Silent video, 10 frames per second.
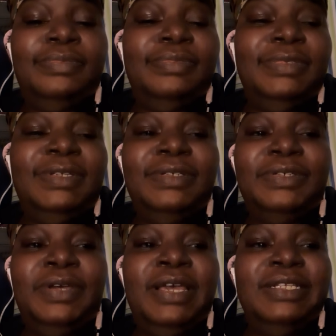That's
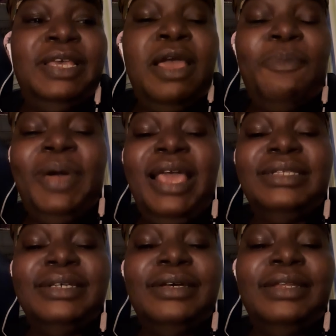crazy. But it
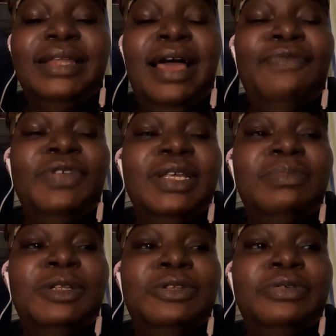took a lot for
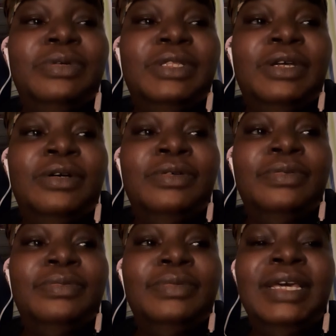them to do it
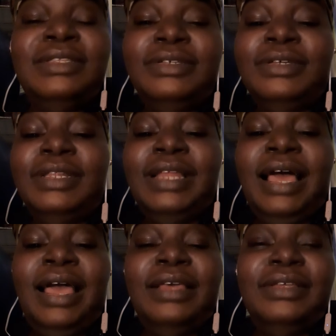though. It took a
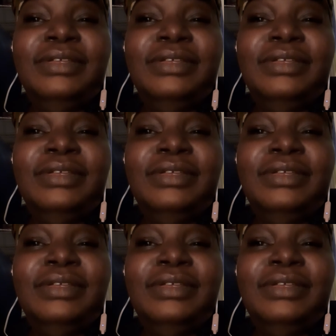lot.